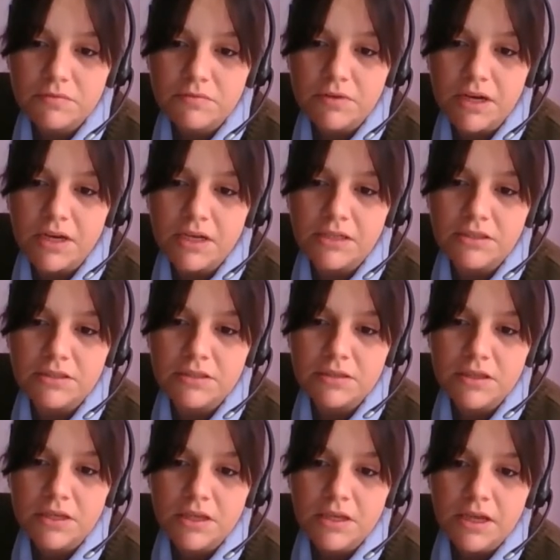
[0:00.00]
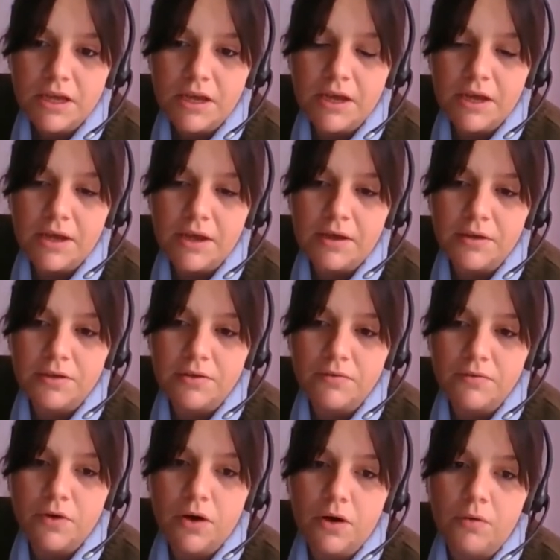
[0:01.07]
right? You've
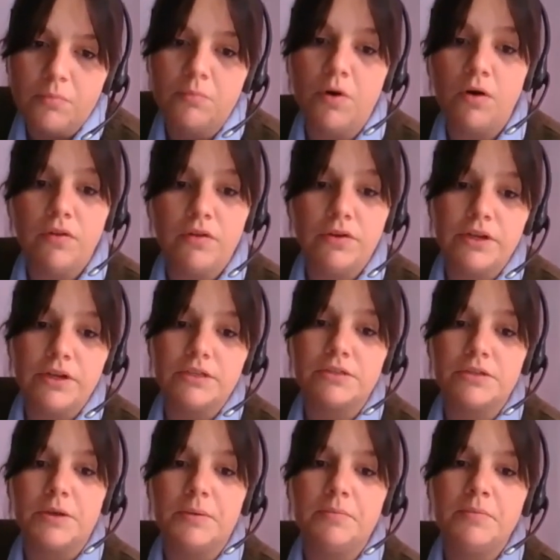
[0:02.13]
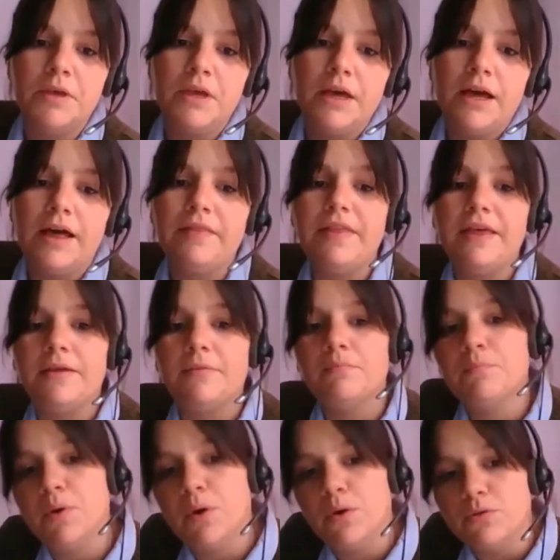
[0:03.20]
got modernism and then
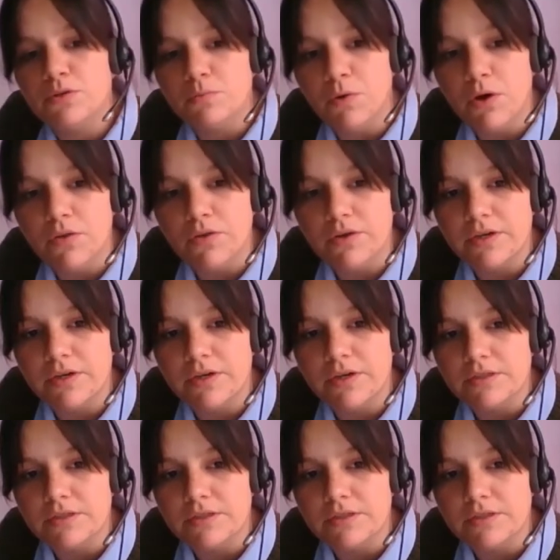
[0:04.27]
postmodernism.